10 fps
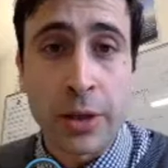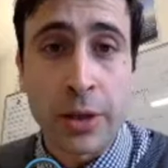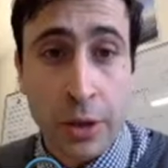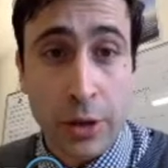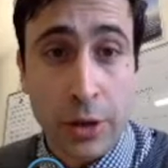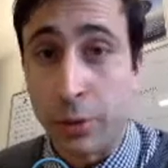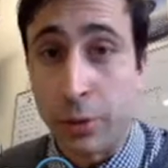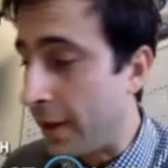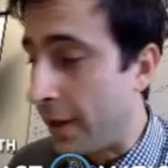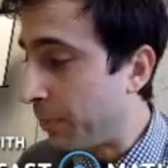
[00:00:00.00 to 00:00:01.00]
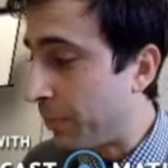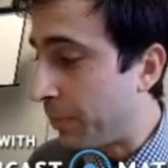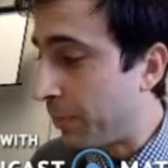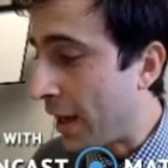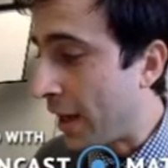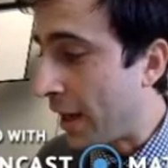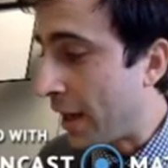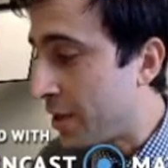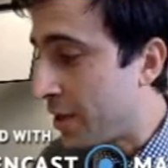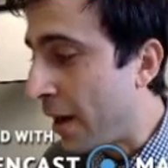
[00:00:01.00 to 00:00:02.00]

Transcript: rule now, and it's the power of zero.